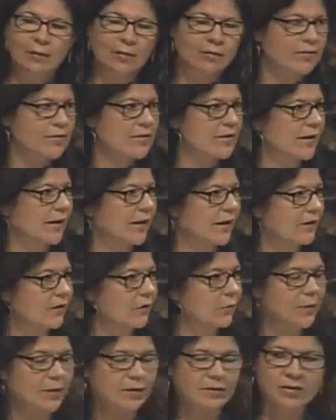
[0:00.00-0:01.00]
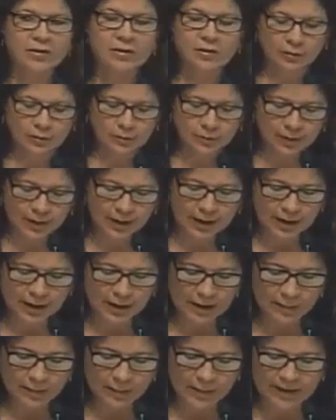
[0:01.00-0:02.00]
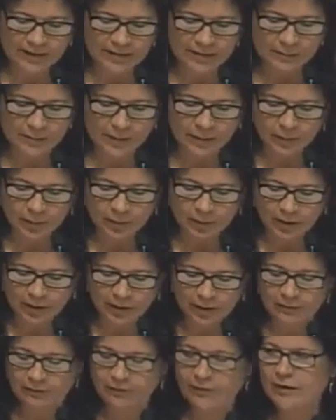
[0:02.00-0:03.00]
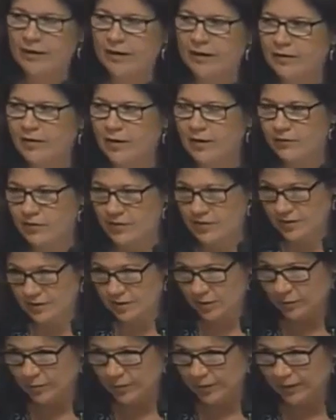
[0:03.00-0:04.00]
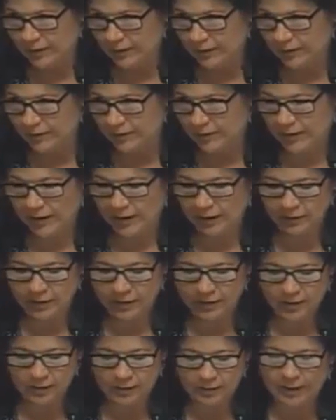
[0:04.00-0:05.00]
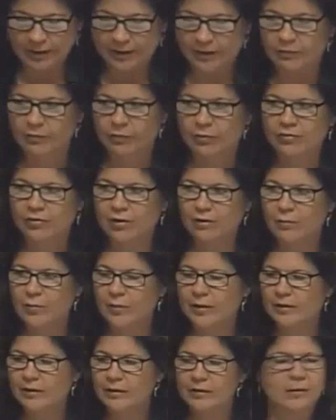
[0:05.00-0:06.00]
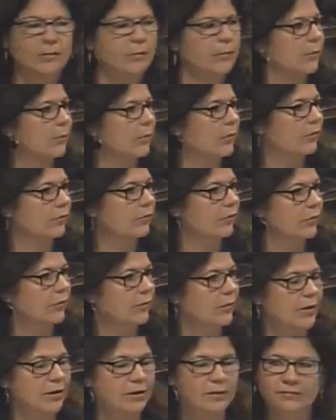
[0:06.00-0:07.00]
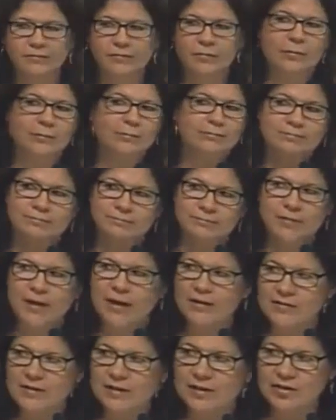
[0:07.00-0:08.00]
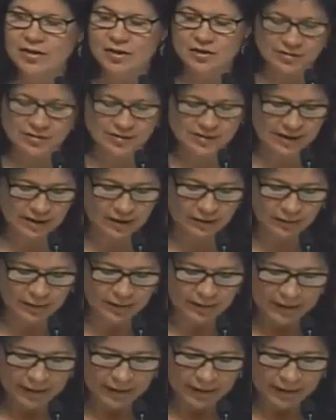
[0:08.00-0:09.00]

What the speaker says: However, today I speak to you as a member of the San Francisco Bay and Delta Area Committee, of which I've been a member for 5-6 years now.